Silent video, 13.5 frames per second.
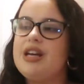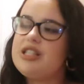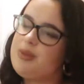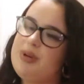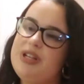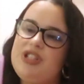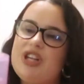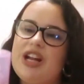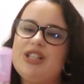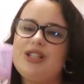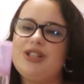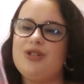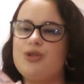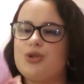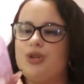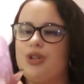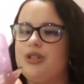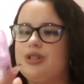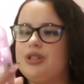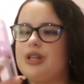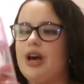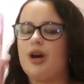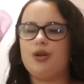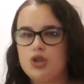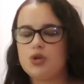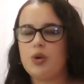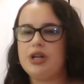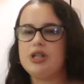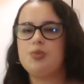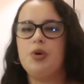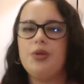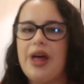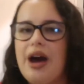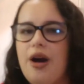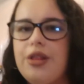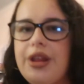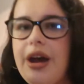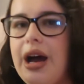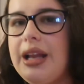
to be gender neutral, so just wanted to put that out there.